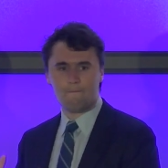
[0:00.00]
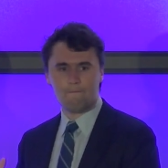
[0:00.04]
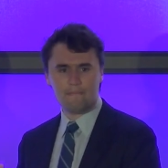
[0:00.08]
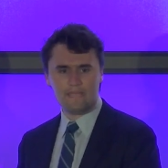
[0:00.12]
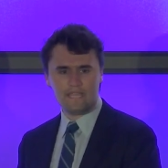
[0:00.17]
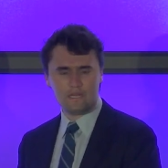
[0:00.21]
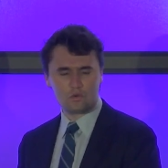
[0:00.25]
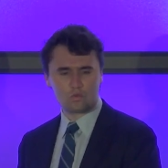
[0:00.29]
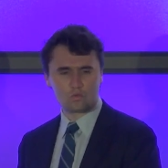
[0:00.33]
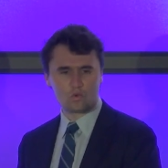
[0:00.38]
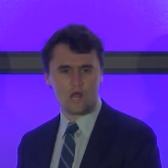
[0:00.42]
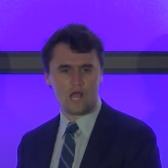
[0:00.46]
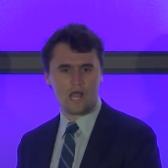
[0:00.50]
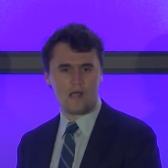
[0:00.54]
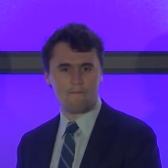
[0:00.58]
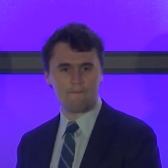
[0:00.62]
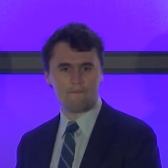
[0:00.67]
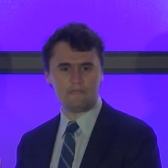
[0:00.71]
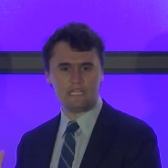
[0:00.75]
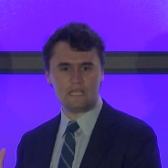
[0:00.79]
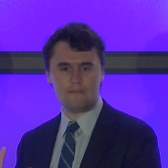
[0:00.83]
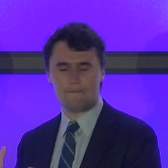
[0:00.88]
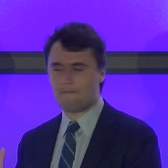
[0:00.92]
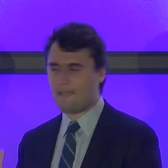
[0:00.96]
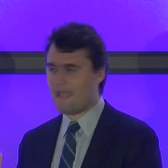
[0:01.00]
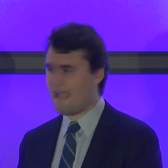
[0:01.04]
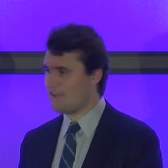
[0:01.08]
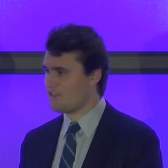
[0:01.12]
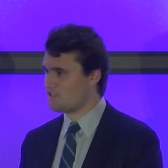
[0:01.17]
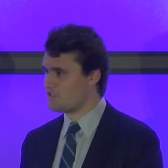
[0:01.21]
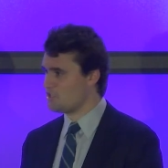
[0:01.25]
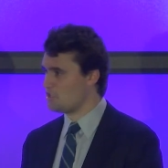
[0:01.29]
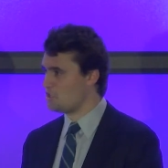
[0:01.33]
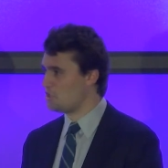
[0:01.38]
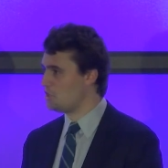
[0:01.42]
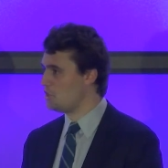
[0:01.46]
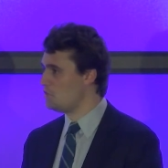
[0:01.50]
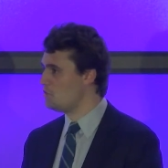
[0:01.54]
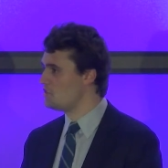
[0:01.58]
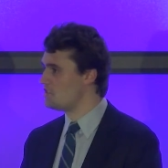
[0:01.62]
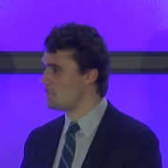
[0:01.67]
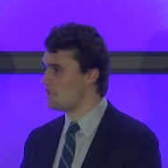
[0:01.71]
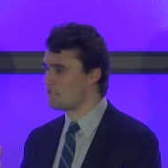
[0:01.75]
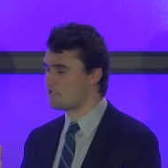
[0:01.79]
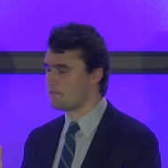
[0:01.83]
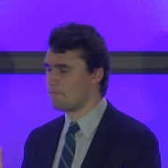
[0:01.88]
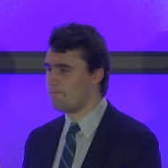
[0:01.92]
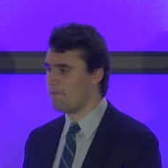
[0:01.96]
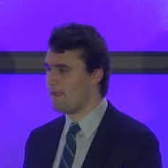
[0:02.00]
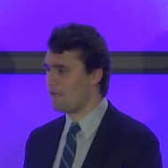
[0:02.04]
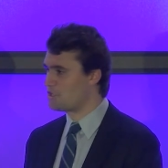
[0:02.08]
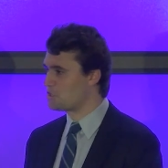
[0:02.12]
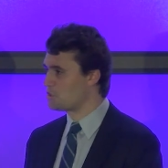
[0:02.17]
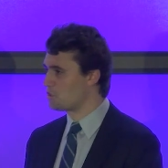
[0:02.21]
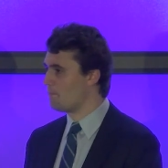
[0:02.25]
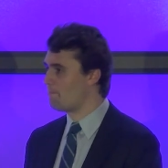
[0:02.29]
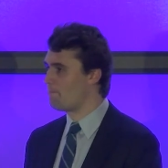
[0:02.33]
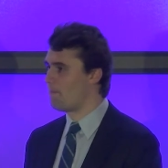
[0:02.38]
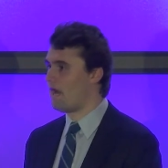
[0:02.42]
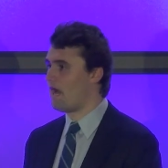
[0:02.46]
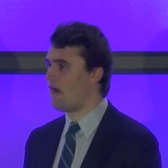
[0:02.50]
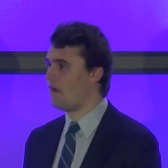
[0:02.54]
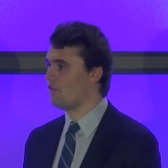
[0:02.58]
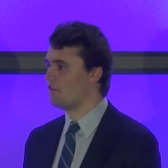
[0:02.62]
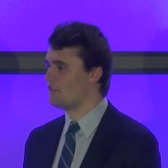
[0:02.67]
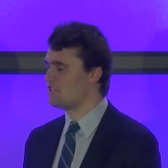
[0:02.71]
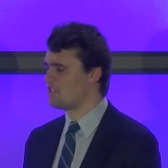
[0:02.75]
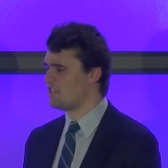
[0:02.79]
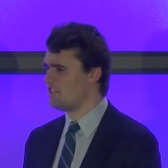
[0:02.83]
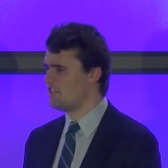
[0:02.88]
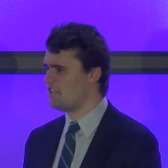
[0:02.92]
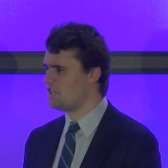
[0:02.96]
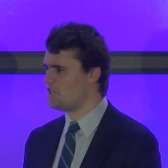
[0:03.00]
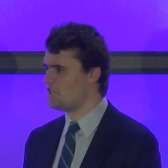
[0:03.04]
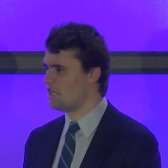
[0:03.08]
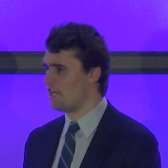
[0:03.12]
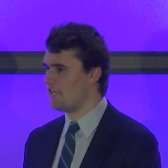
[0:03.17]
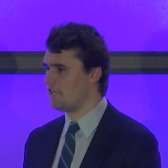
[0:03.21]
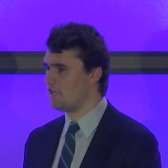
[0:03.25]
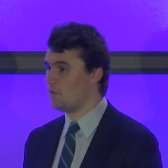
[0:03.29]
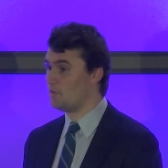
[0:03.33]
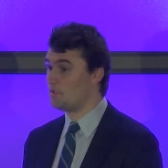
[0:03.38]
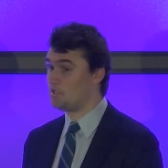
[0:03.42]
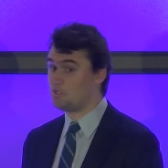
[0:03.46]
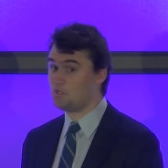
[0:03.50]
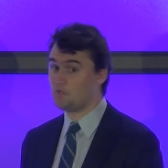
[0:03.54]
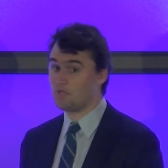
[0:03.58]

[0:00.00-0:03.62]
Mitt Romney, Massachusetts metropolitan agenda,